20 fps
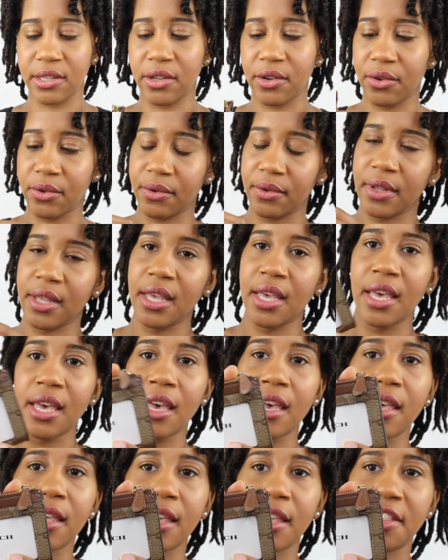a little
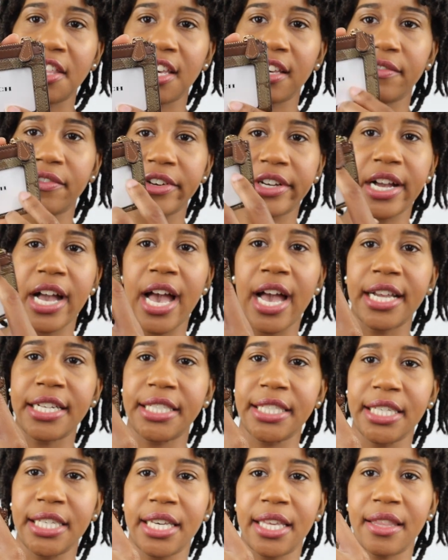the thing for your I
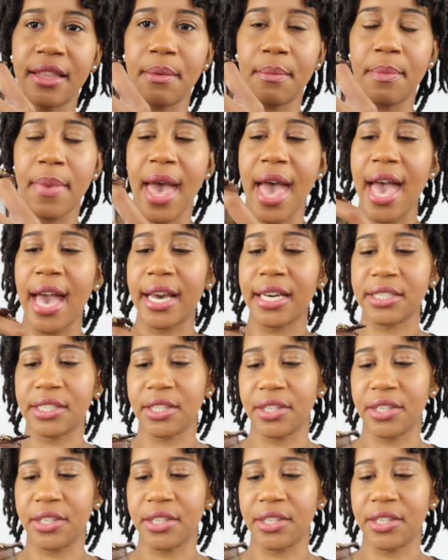D in the back,